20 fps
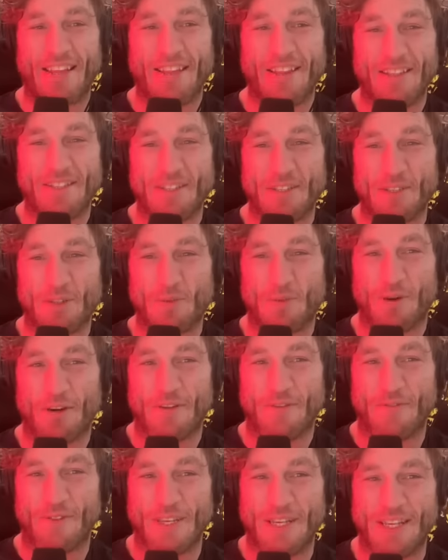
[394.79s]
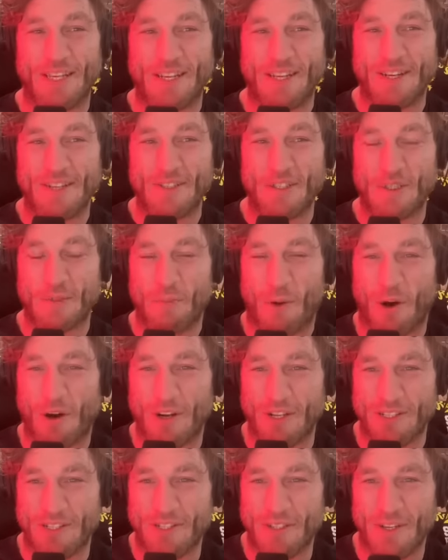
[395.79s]
this is one of the
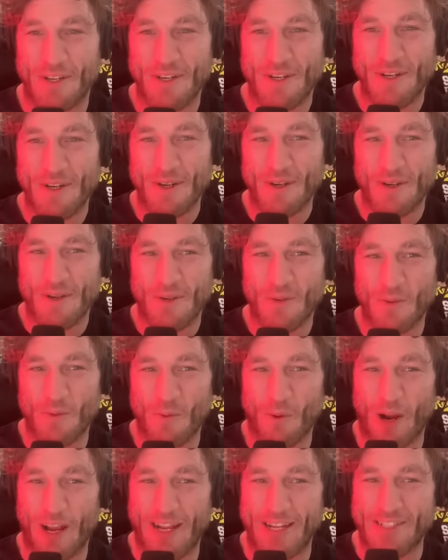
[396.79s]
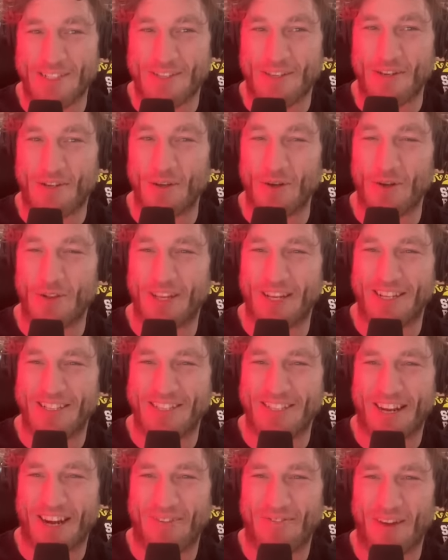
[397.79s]
smartest ways to do this
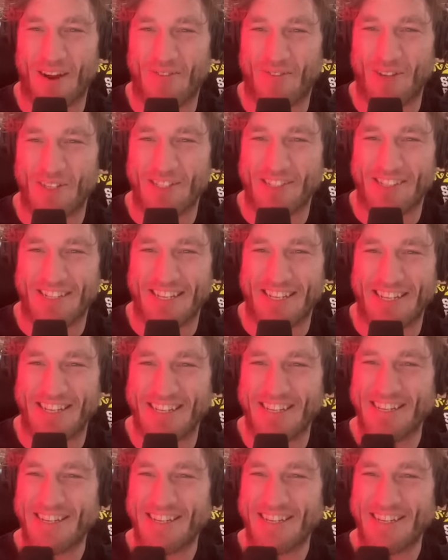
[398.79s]
that I've ever seen.